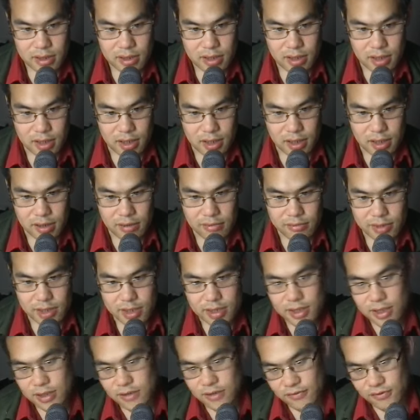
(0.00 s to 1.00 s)

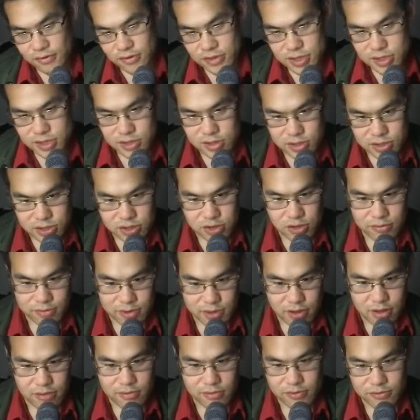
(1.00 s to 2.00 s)
And then, of course, the
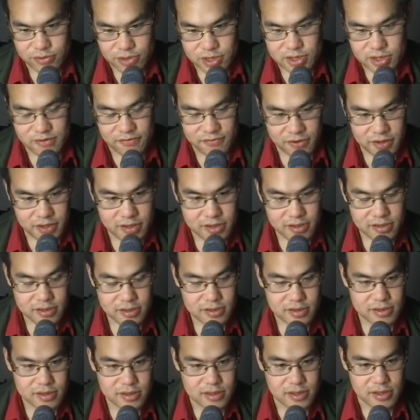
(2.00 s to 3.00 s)
German army was
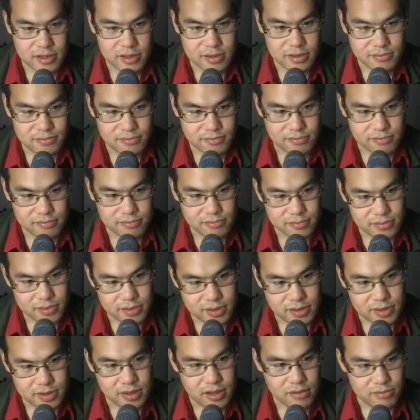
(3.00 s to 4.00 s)
defeated.
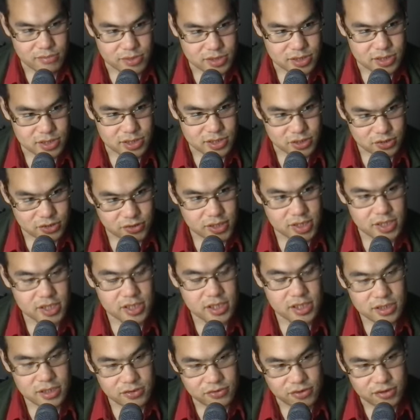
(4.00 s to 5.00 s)
The Armistice
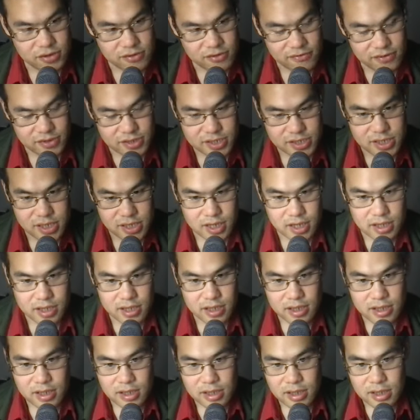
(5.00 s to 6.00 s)
Treaty, Treaty of
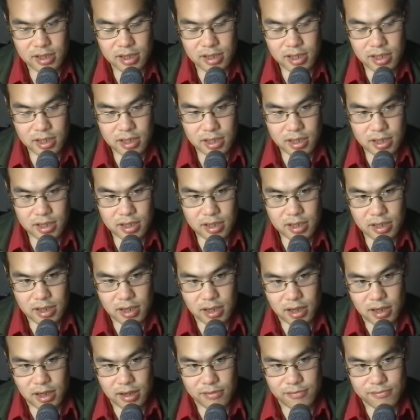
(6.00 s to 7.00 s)
Versailles,
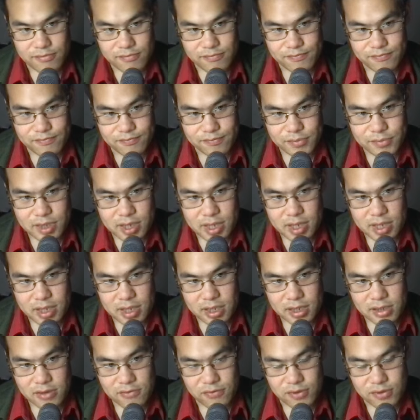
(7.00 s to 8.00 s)
um,
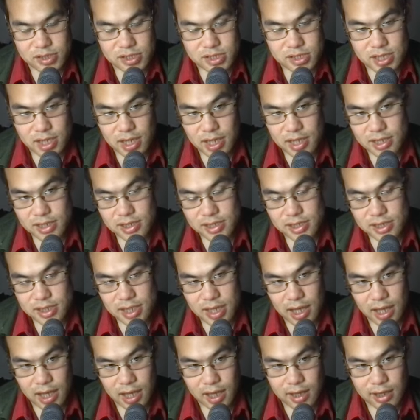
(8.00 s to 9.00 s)
was signed,
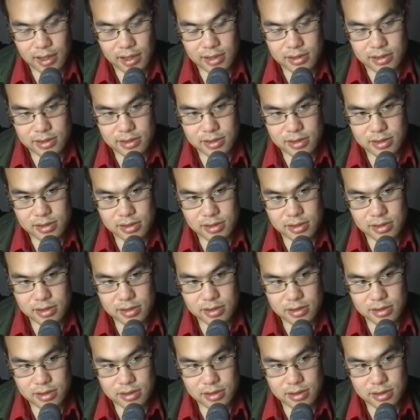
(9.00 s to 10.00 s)
and
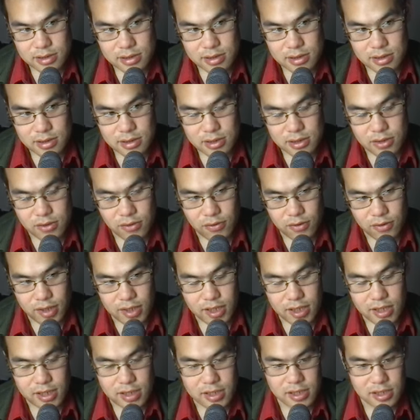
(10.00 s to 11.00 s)

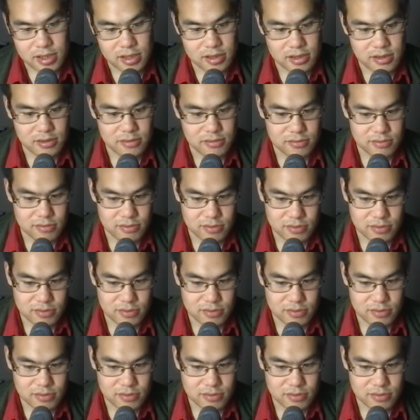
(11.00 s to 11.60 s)
then he